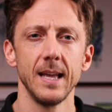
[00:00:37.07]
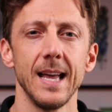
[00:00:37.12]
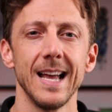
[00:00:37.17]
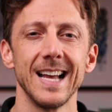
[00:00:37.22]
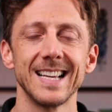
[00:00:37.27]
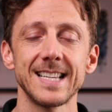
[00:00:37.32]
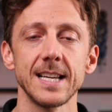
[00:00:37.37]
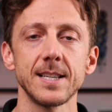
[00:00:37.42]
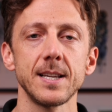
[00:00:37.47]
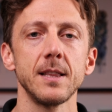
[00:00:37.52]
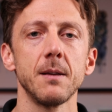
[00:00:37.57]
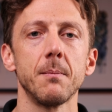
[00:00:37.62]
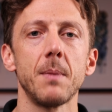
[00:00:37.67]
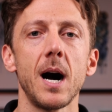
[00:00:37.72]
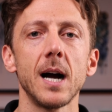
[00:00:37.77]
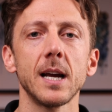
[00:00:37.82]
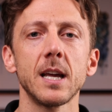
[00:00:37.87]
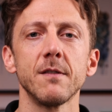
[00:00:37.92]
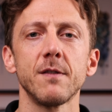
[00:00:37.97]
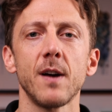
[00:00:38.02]
Assessing the
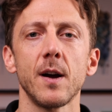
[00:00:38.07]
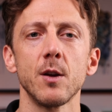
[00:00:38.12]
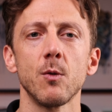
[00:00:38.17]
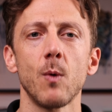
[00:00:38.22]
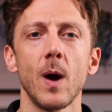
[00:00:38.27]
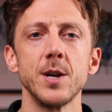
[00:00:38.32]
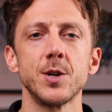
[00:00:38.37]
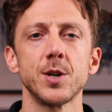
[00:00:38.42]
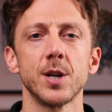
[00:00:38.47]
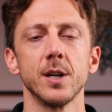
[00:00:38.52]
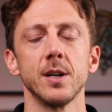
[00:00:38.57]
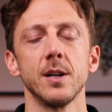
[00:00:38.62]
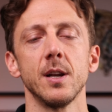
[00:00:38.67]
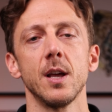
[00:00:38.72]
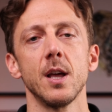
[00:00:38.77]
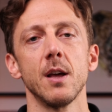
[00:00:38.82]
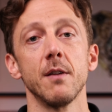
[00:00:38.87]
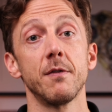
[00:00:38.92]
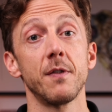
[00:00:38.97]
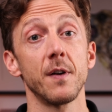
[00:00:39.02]
market valuation
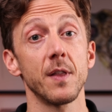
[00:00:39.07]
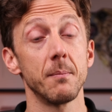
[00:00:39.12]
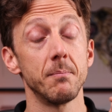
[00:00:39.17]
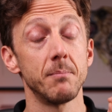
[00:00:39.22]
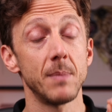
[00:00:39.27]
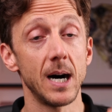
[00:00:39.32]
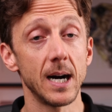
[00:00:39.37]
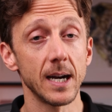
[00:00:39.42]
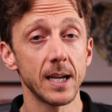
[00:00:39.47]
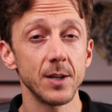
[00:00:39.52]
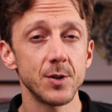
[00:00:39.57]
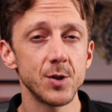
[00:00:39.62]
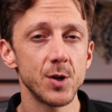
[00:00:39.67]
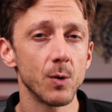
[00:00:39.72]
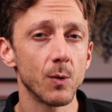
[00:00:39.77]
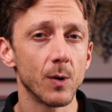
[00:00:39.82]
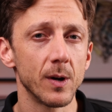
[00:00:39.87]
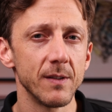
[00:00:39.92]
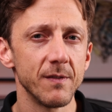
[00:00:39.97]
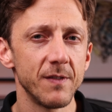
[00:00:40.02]
for the markets
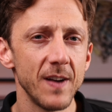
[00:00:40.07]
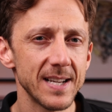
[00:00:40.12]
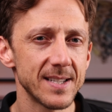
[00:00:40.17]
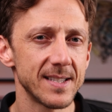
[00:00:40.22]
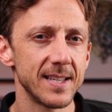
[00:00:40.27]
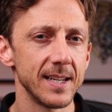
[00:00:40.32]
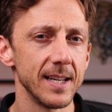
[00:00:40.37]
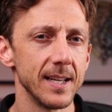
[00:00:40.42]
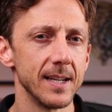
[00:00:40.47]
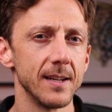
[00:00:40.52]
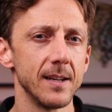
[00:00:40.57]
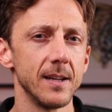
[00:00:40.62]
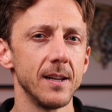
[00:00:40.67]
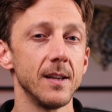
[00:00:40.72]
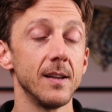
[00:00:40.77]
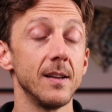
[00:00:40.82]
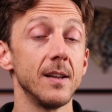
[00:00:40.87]
you are invested in